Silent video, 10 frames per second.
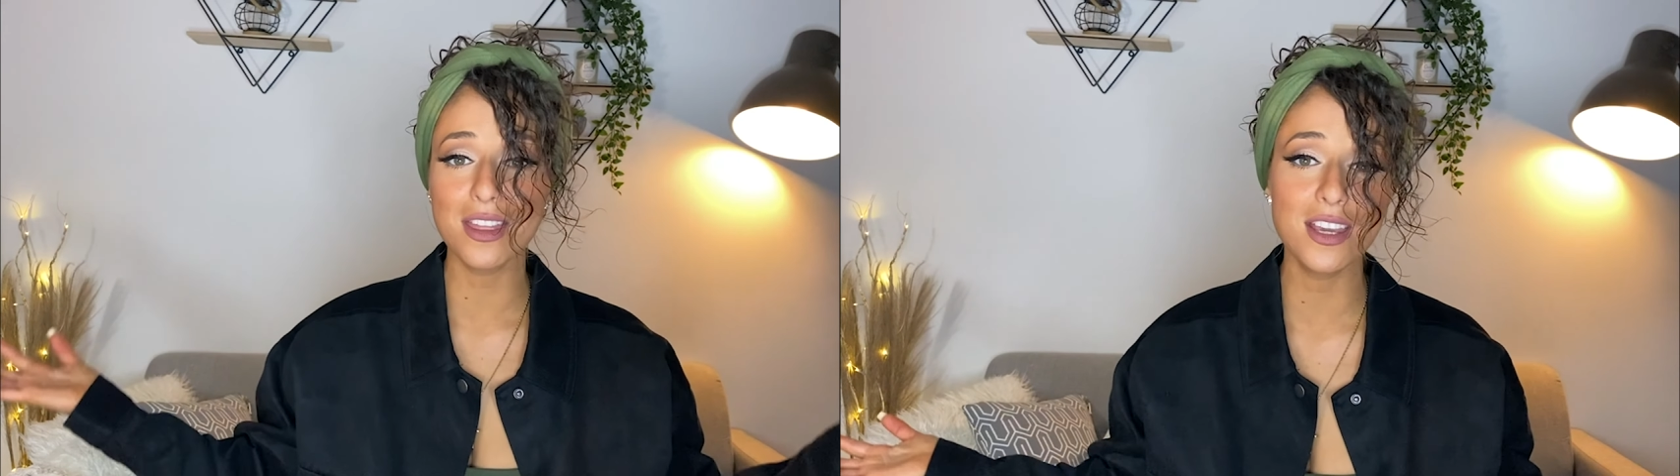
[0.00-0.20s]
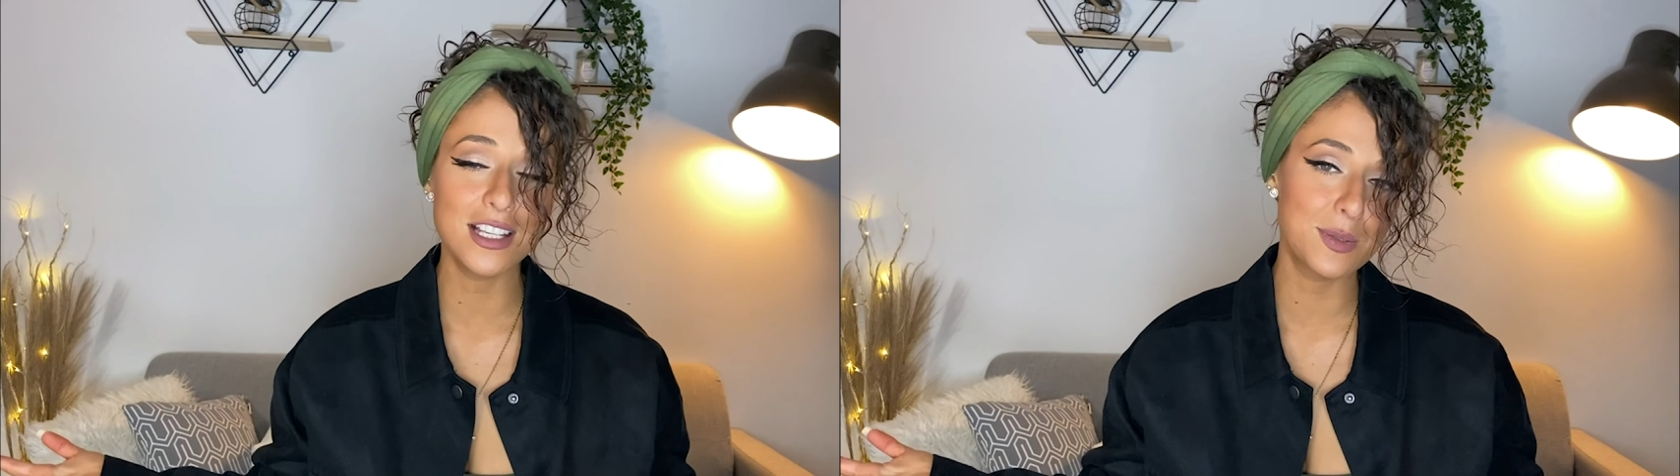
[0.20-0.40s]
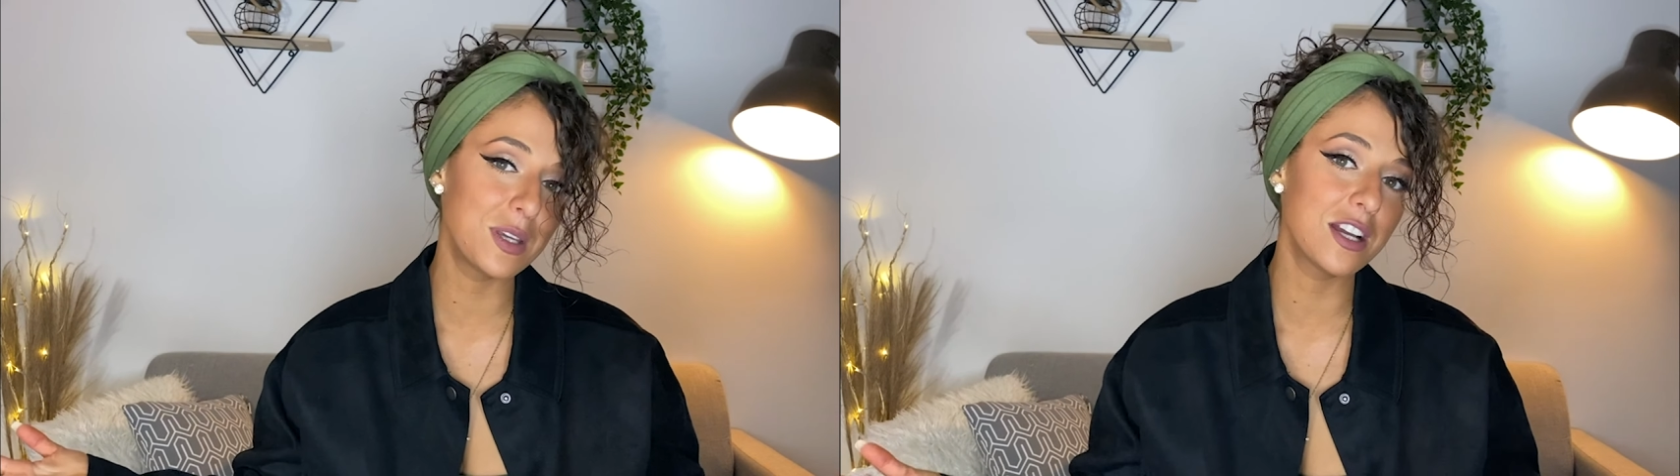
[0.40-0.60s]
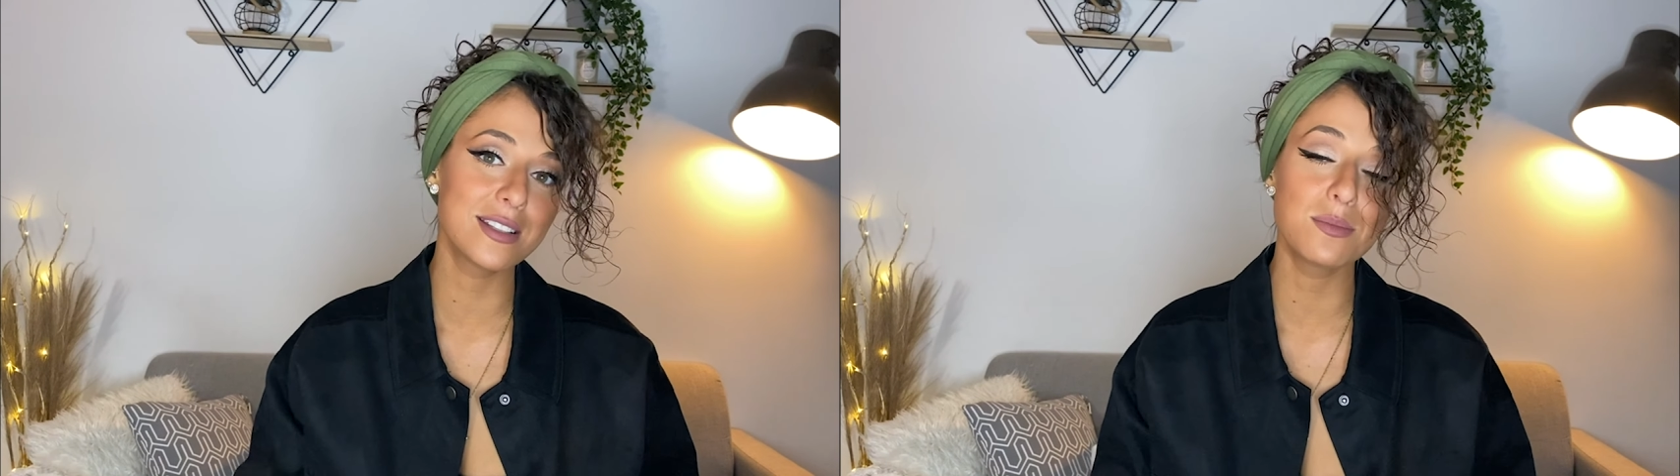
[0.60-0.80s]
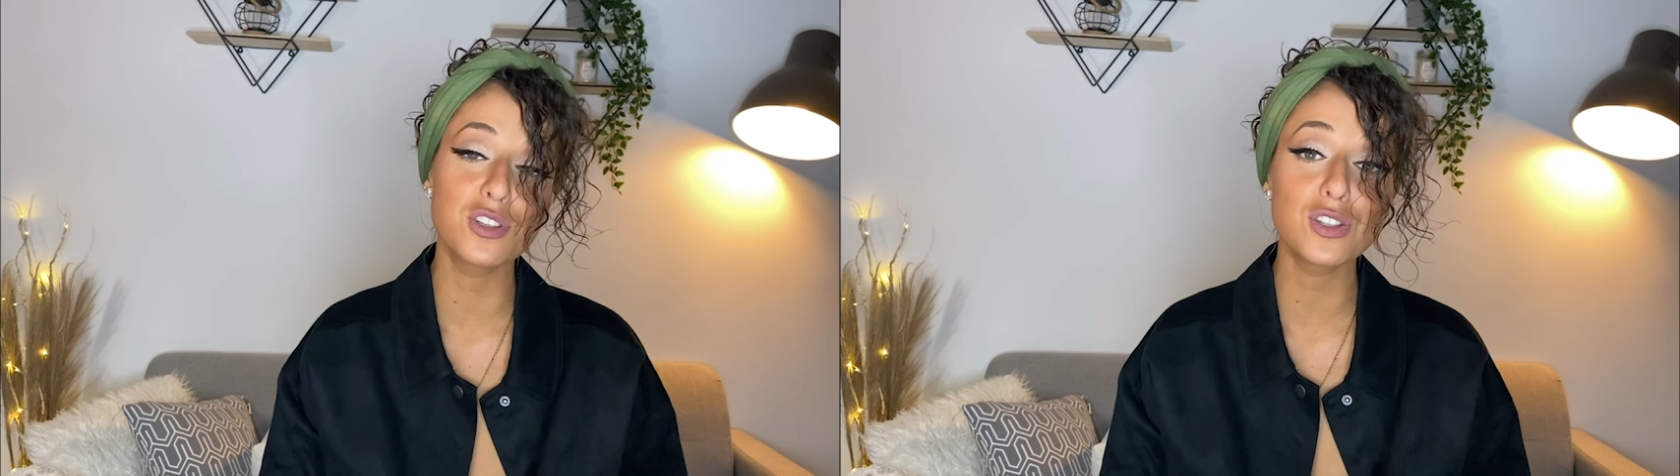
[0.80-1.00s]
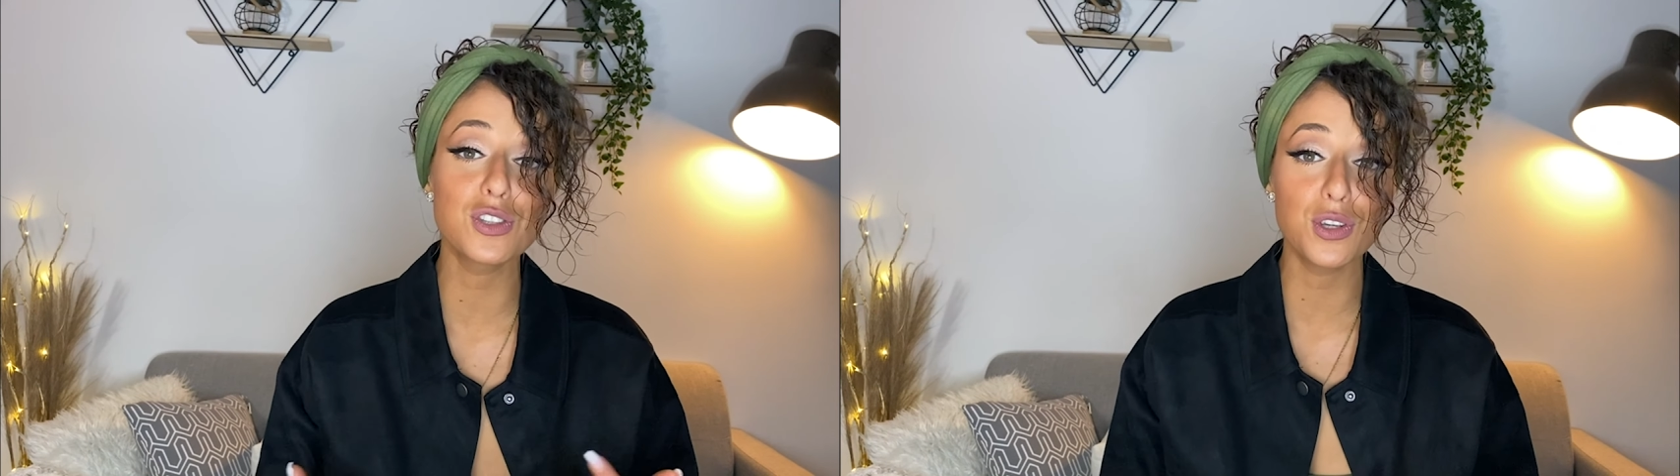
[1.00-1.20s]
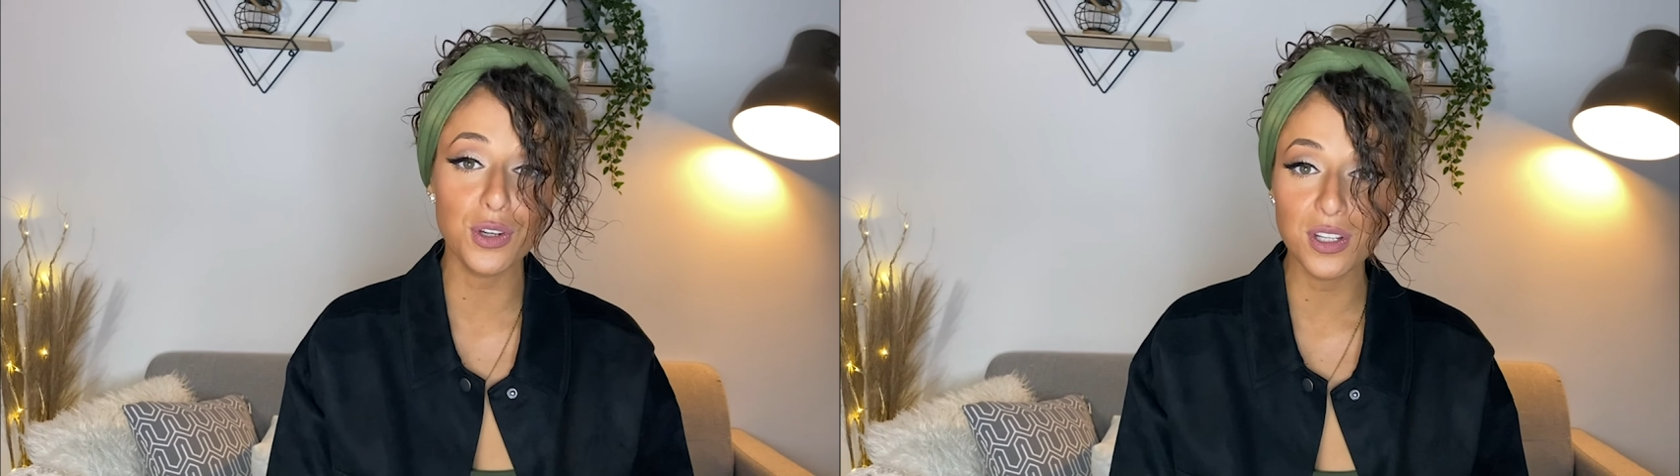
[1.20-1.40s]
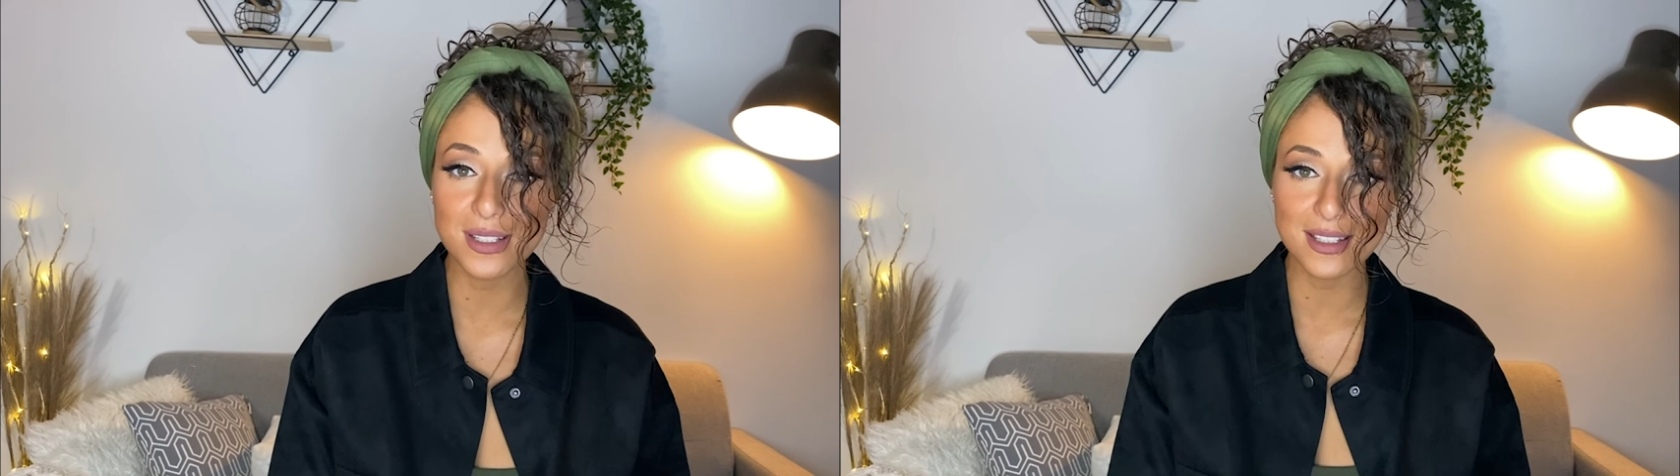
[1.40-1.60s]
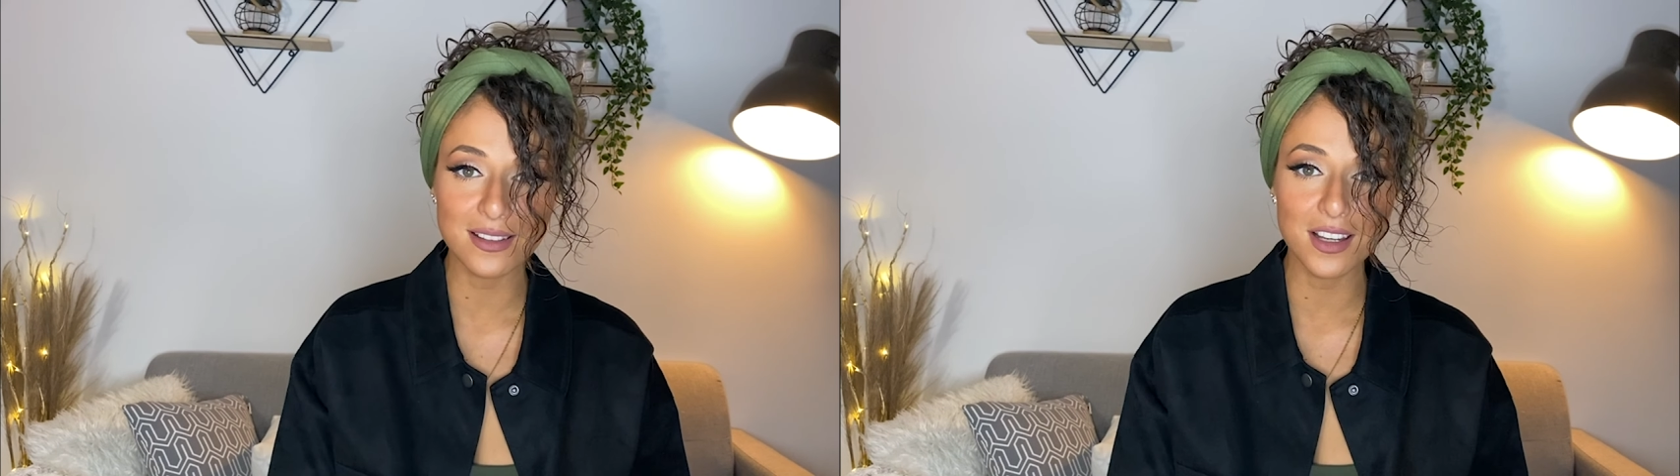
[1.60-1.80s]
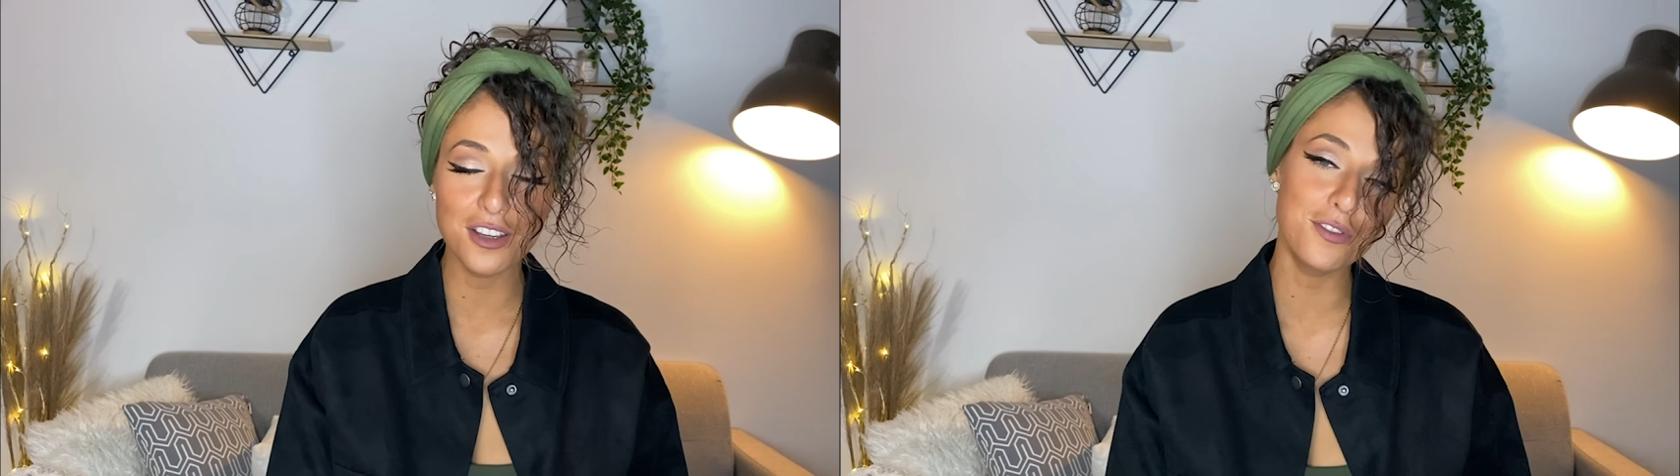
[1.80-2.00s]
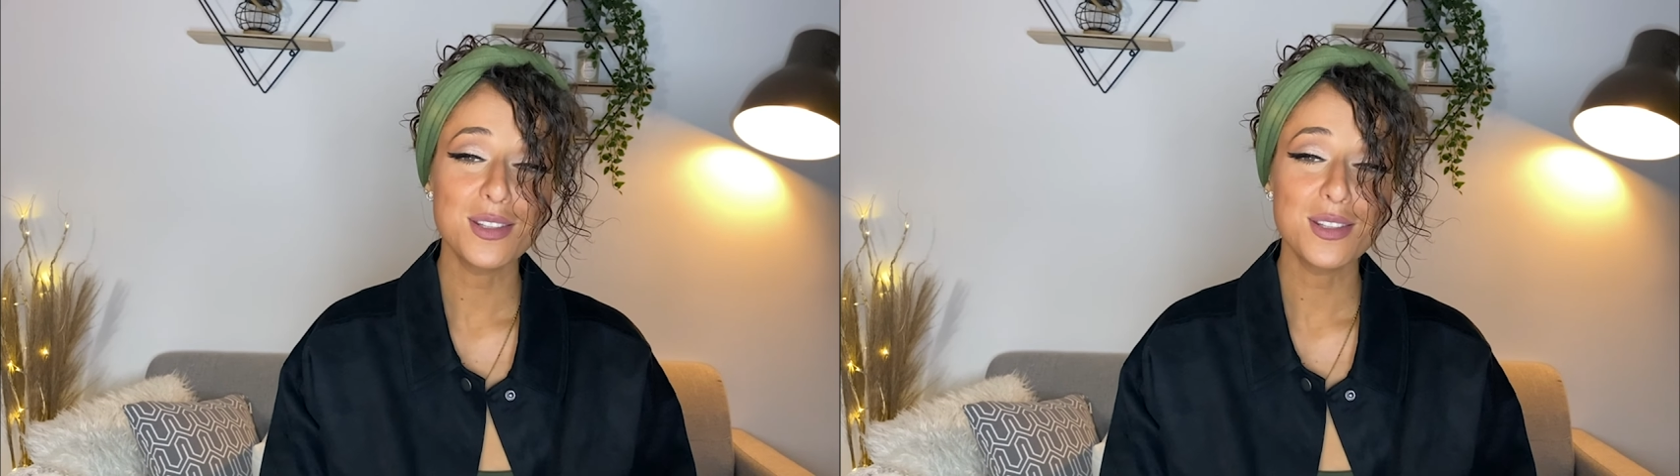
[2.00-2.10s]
things because I'm just curious in life.